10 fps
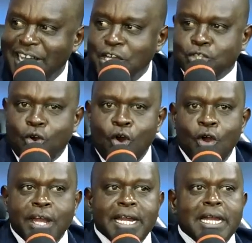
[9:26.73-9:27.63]
So
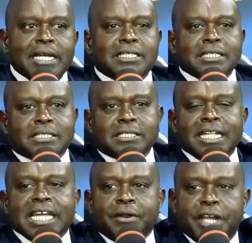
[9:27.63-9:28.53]
it is
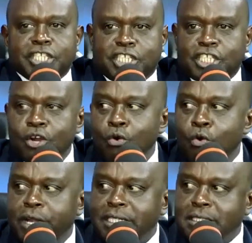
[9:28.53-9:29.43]
the rich
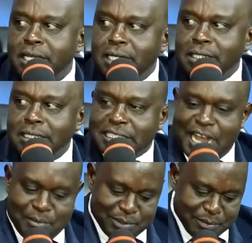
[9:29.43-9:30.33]
who dictate
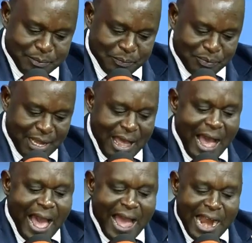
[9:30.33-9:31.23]
terms.
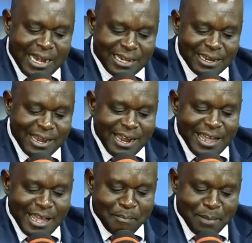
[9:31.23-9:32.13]
And
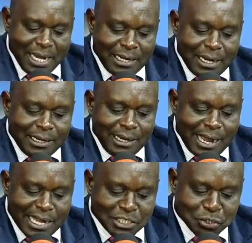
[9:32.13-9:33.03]
immediately
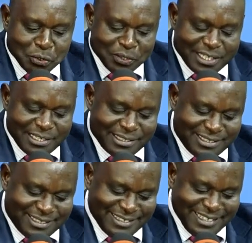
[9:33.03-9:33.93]
I saw
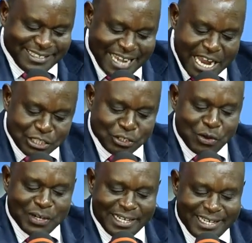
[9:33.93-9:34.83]
this
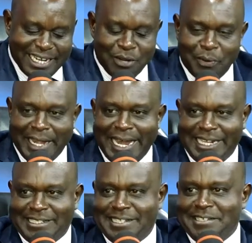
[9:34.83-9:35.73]
title, Dealing with
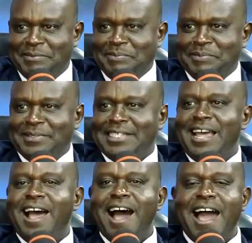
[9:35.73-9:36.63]
Debt.
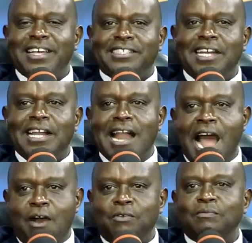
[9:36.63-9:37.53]
I say,
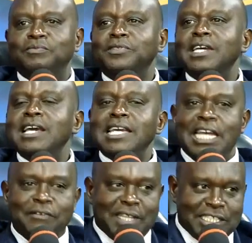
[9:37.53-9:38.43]
now,
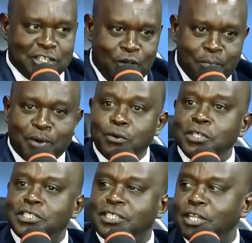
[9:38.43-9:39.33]
if there is nobody who
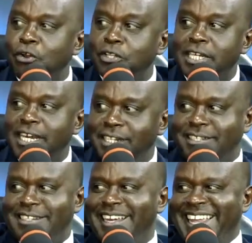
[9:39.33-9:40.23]
is not
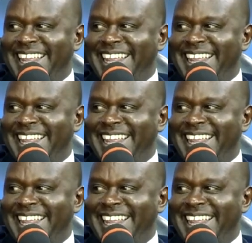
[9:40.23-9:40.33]
guilty,